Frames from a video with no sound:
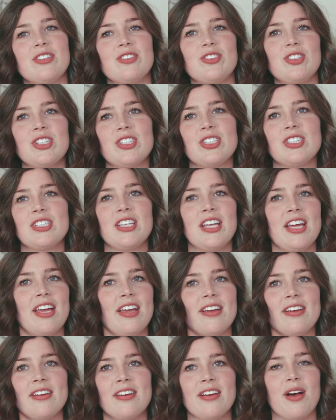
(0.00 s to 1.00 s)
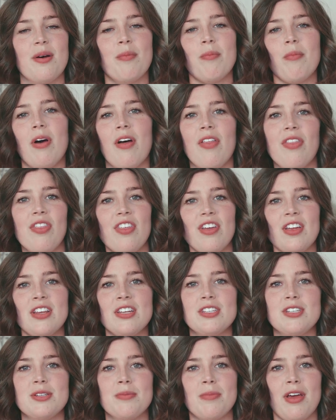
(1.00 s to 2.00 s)
just like a month
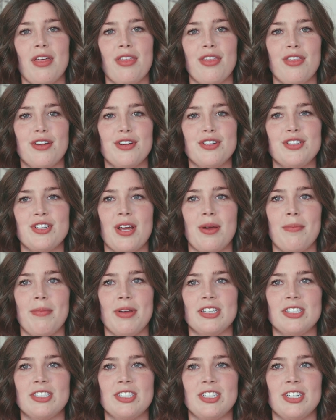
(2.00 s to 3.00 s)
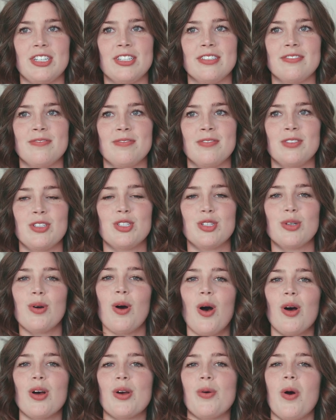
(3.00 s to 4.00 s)
into my third trimester.
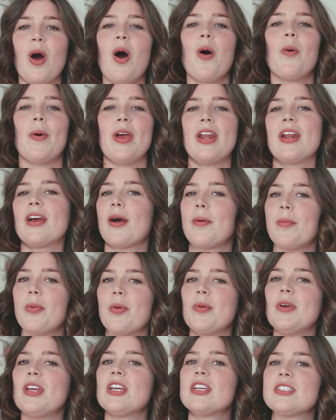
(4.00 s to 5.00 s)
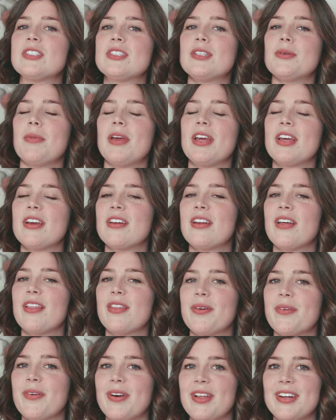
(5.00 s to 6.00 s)
So I'll wait a couple weeks to make
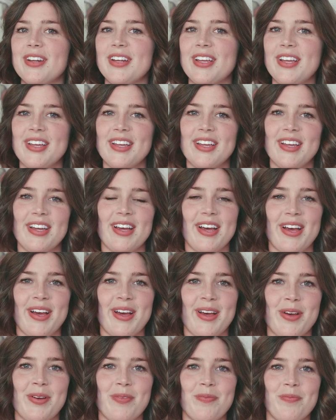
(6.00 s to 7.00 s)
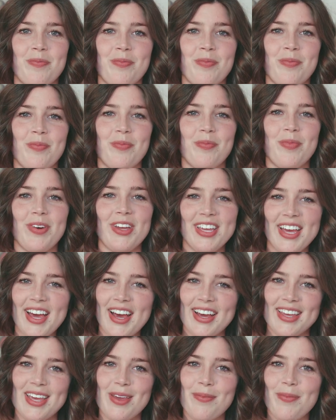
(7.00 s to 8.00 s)
another one. But
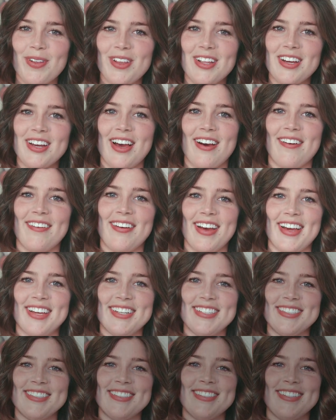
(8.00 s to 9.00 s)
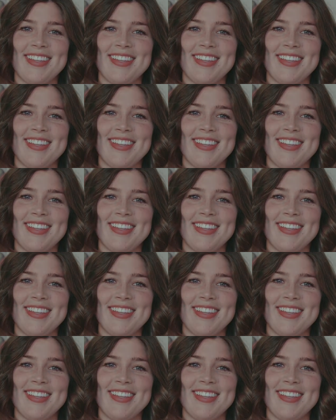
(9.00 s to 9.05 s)
yeah, keep a lookout, guys.